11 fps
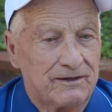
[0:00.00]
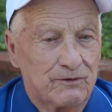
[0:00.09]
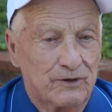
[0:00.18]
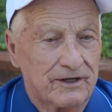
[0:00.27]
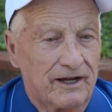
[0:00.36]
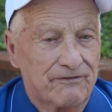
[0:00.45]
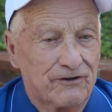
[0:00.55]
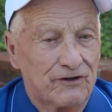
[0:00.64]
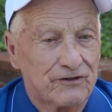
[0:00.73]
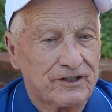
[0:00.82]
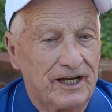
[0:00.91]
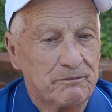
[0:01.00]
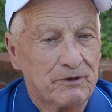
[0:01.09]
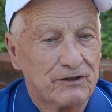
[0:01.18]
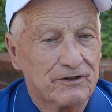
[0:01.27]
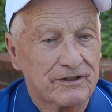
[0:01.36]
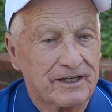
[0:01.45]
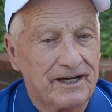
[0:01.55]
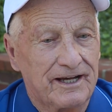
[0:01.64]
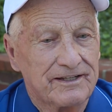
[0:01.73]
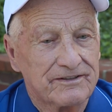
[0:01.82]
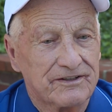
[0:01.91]
when I first came here to
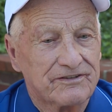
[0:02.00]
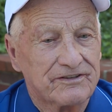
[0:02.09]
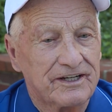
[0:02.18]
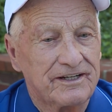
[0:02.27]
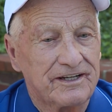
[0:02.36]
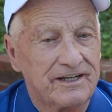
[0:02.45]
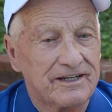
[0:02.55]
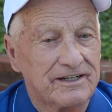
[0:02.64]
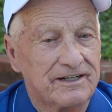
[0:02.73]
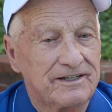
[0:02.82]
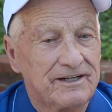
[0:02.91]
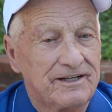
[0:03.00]
Kansas City, it